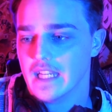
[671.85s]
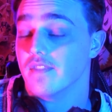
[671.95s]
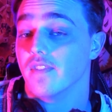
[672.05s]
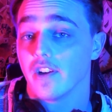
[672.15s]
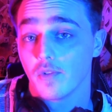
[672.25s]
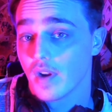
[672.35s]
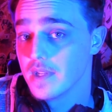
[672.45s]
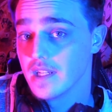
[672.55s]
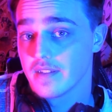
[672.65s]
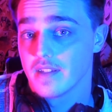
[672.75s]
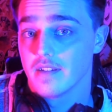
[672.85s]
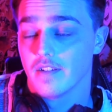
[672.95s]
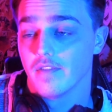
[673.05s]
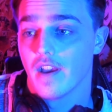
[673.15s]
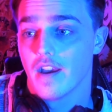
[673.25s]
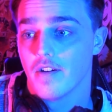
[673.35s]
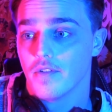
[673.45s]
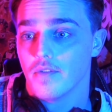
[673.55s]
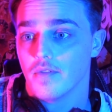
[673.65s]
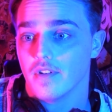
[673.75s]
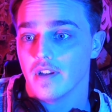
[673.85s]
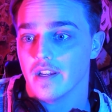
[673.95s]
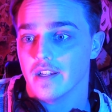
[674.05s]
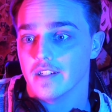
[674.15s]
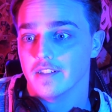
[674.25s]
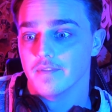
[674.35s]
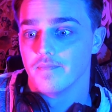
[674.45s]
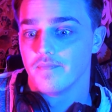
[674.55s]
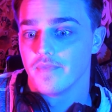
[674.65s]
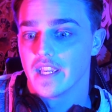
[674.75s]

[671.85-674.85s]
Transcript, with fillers: It's very reminiscent of how um,